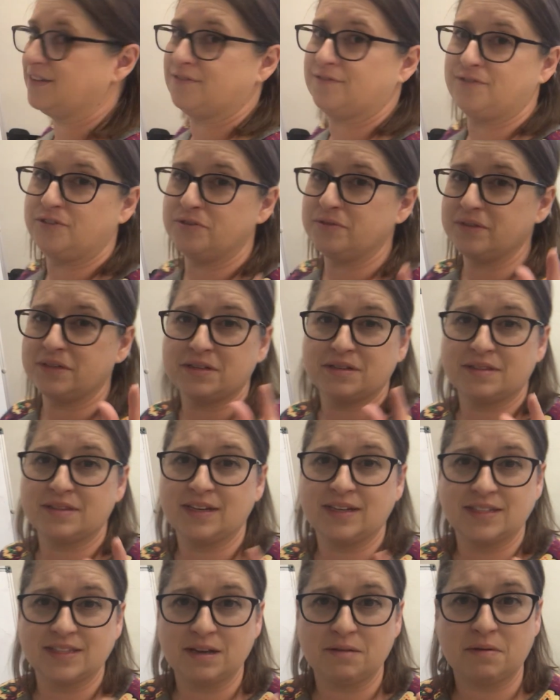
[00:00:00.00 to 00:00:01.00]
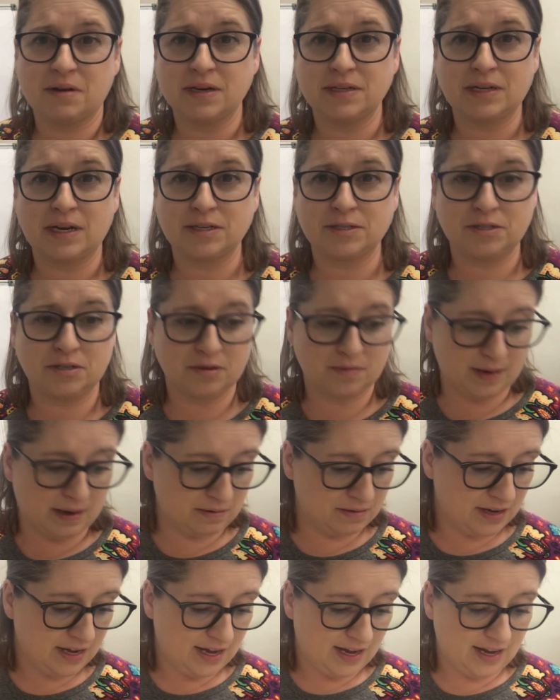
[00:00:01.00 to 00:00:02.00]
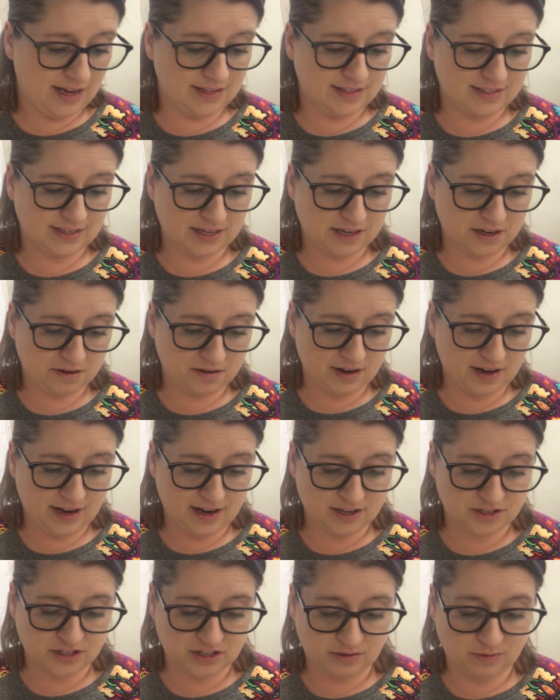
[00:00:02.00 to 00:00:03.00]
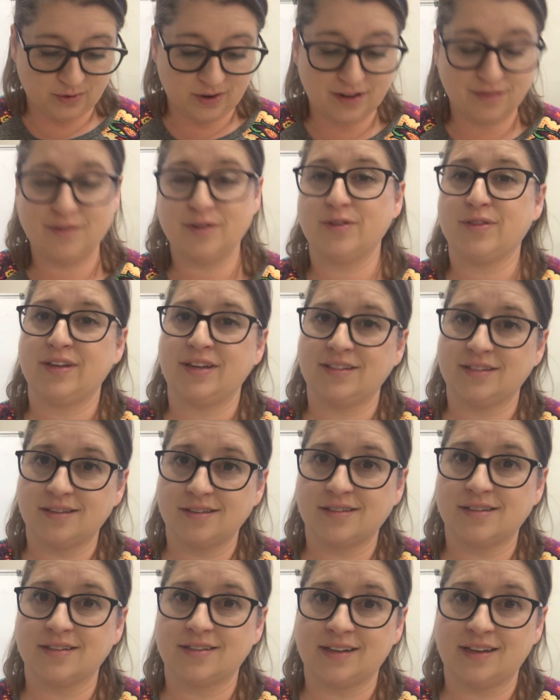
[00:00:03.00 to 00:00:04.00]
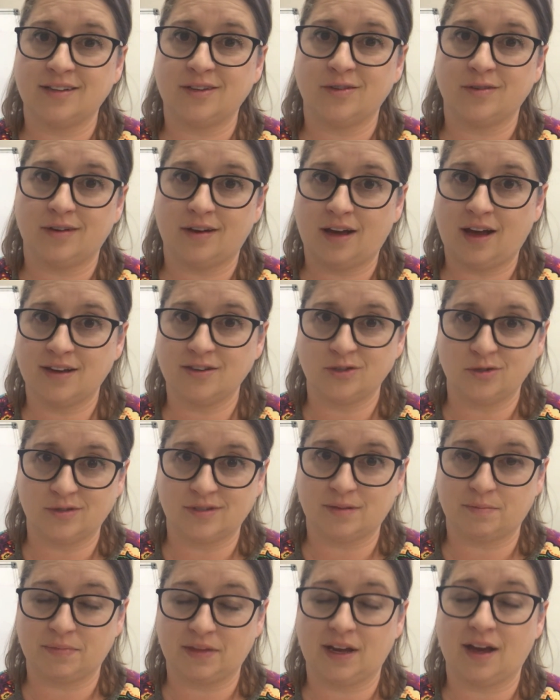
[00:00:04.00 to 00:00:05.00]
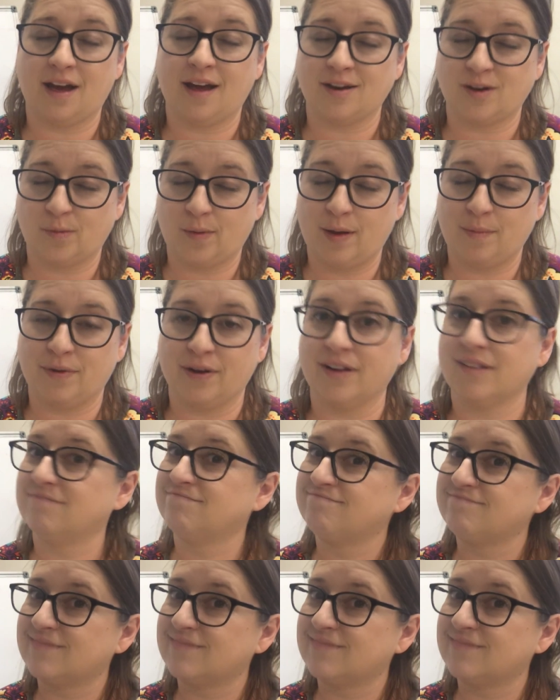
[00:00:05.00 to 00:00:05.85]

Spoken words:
a few little things I want to talk to you about. And second grade, actually, one of your things is to tell you to not do something on your paper.